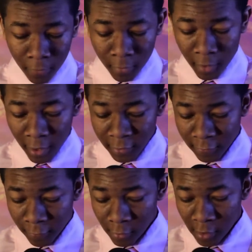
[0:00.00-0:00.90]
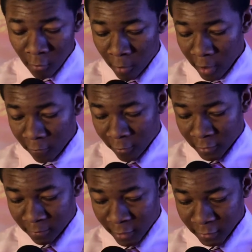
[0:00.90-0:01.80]
God is fully aware of what is
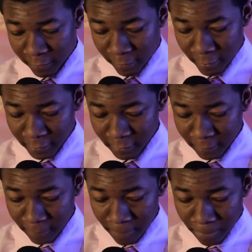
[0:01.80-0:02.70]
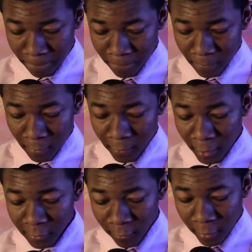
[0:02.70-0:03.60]
best for us, and that
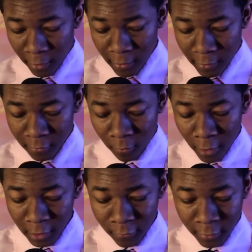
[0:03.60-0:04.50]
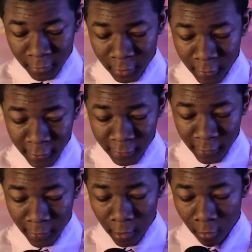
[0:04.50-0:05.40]
is why it is wise for us to trust him
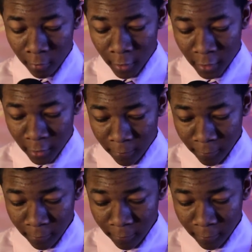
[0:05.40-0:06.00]
and obey him.